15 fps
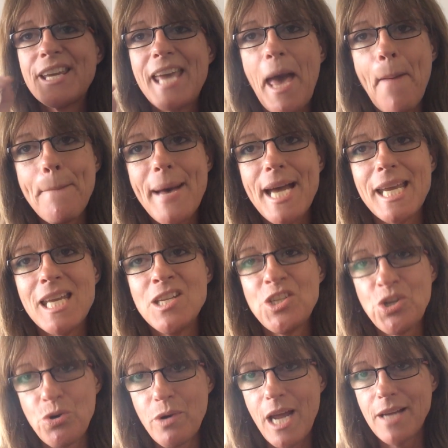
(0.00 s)
get back
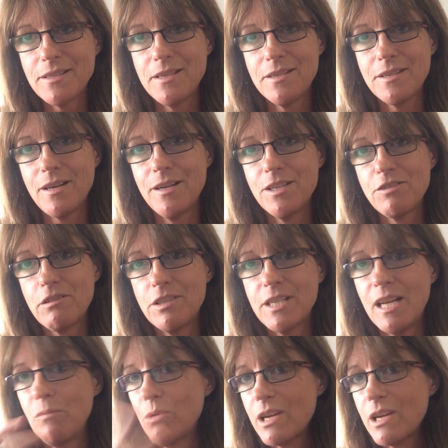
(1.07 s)
into your exercise routine,